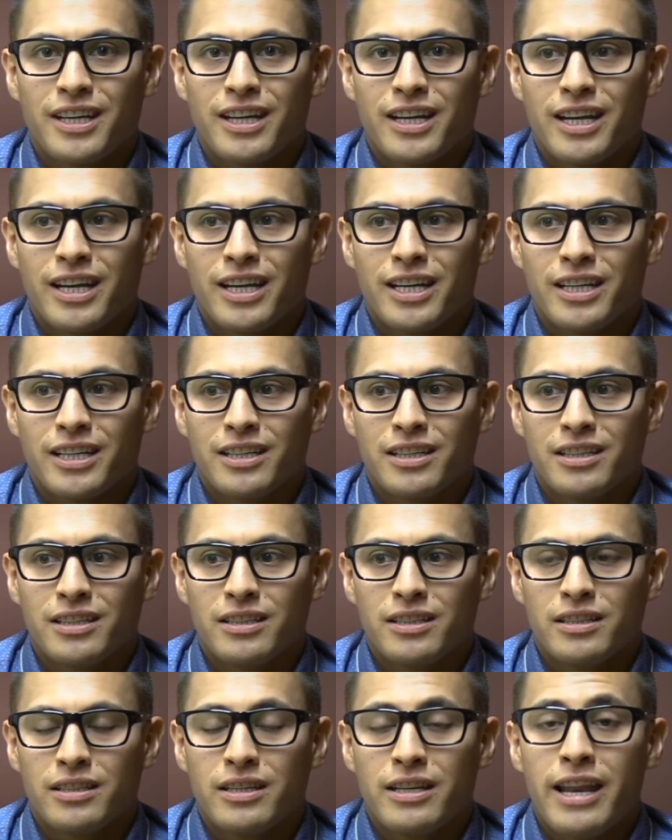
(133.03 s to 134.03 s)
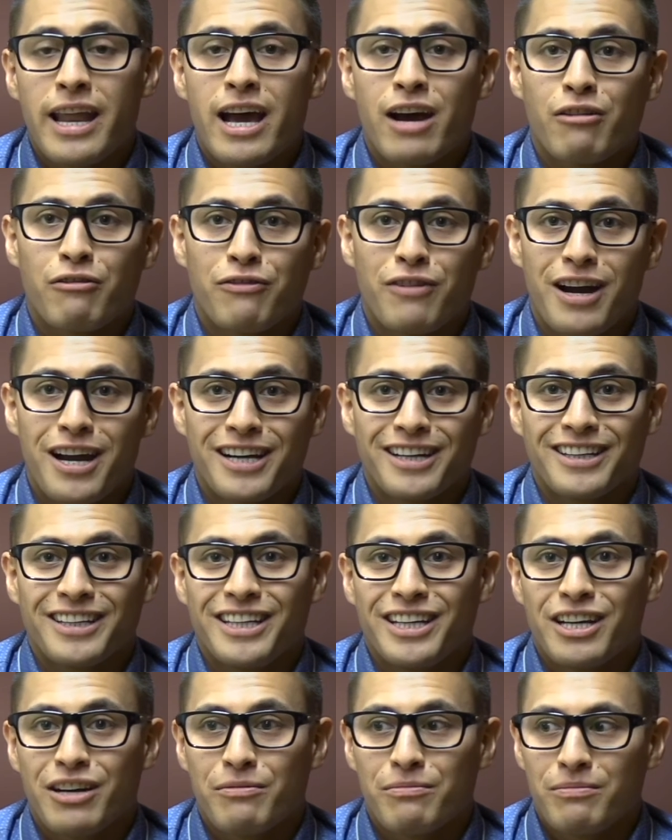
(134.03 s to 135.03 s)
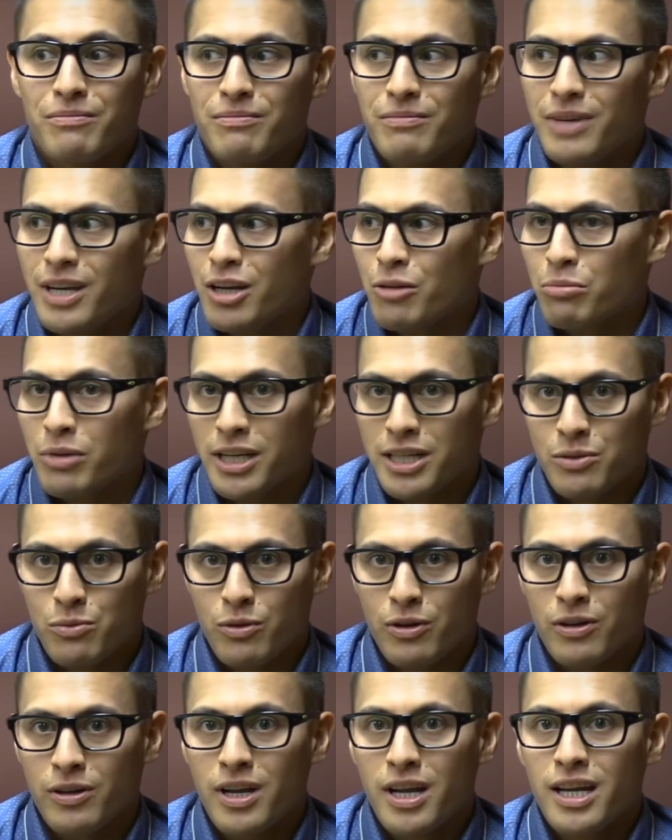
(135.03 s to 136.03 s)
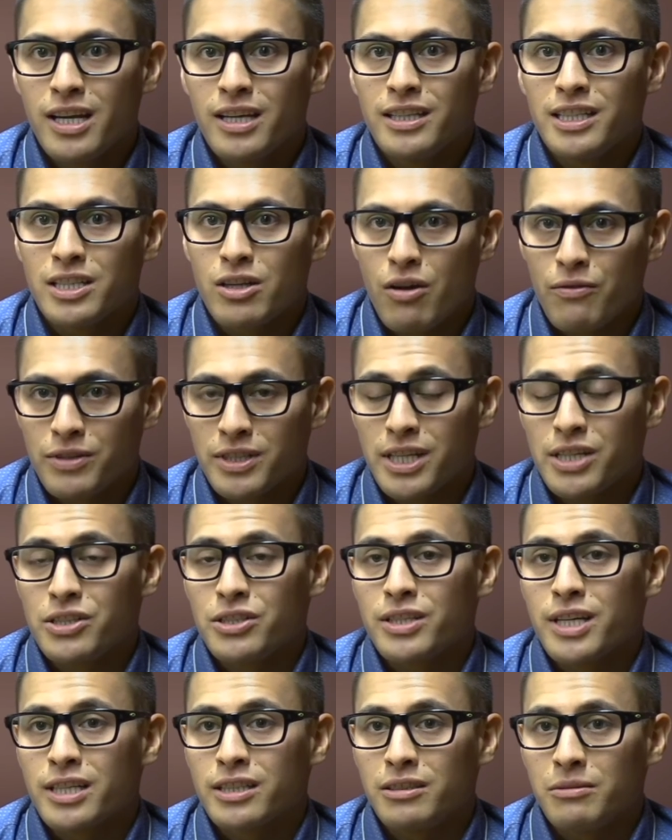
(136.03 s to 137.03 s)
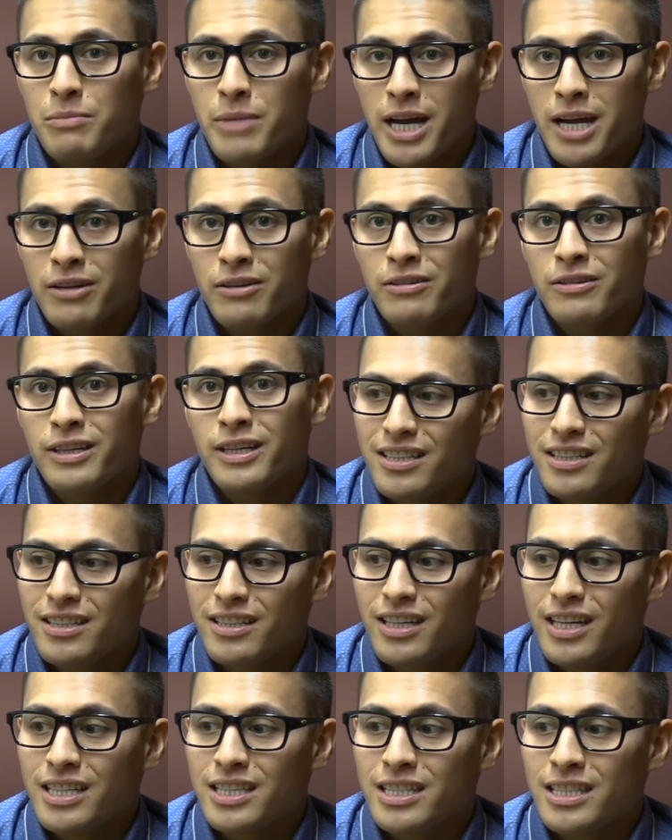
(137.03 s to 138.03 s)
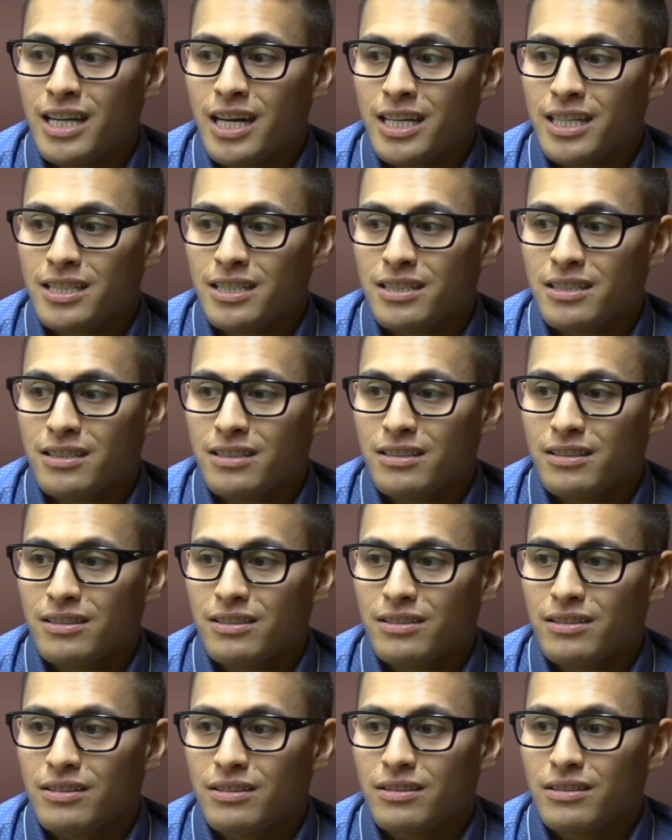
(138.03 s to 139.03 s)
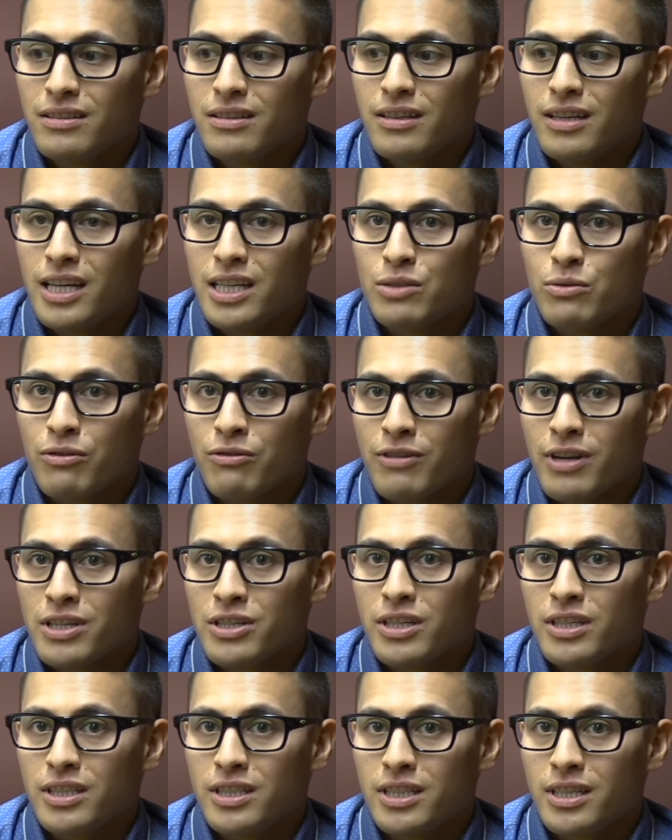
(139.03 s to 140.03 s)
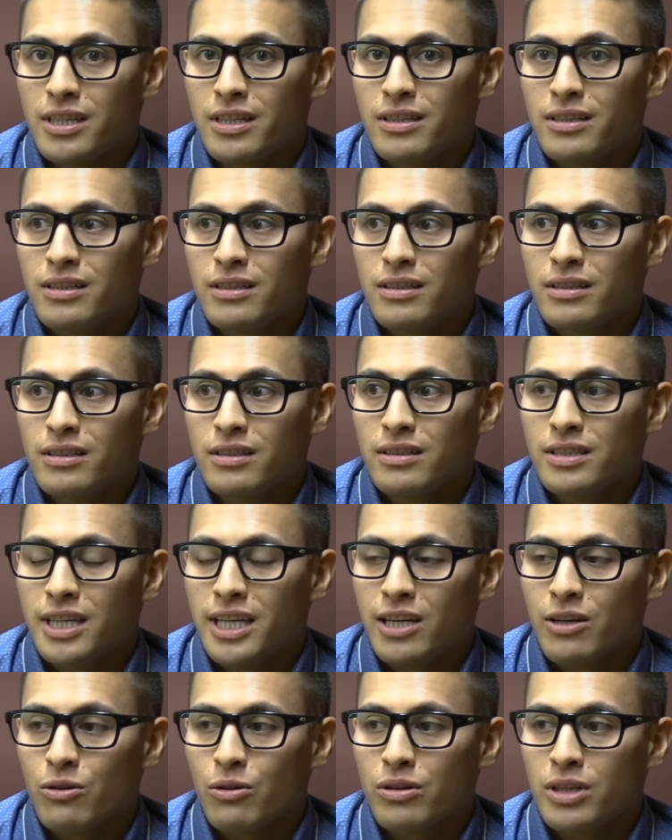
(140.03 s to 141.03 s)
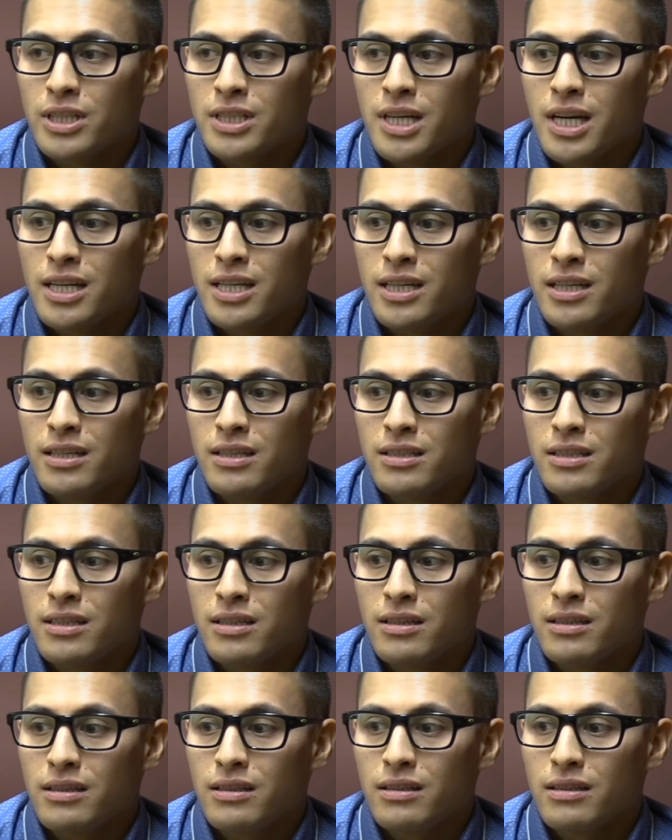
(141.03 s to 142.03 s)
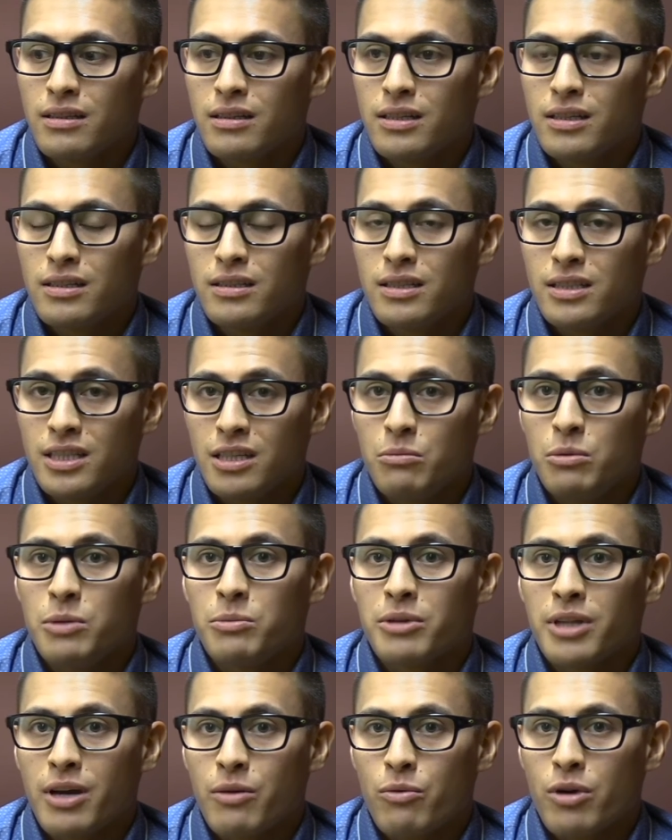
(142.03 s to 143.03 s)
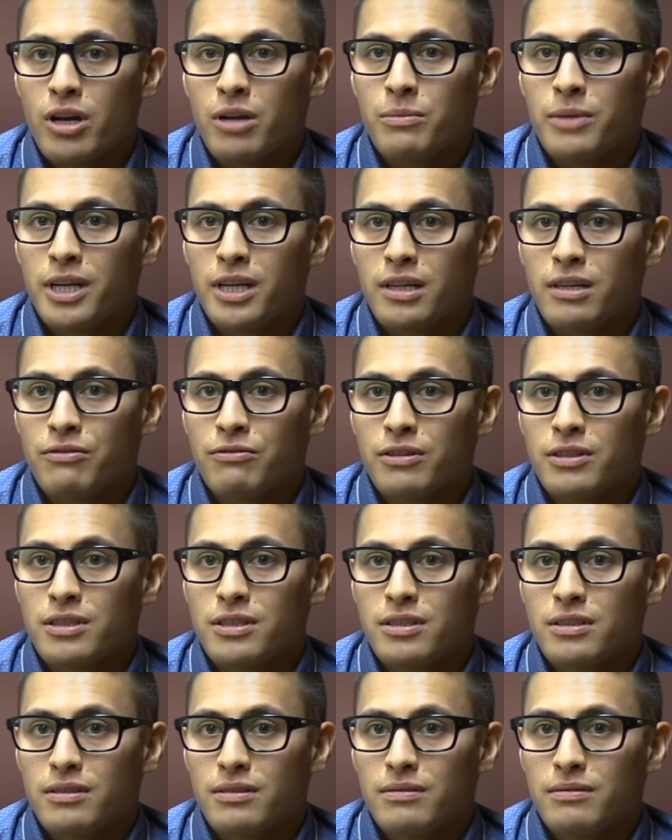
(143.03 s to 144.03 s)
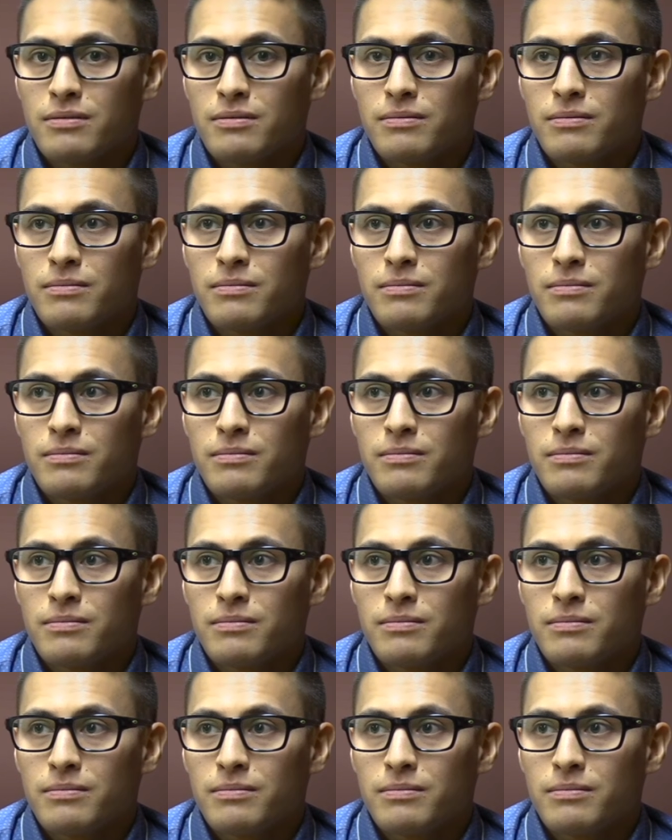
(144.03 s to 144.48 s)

And now finally I'm in a place where these conversations actually matter. It's nice it's refreshing to to hear all these ideas and to see people that want to make a difference. Mm.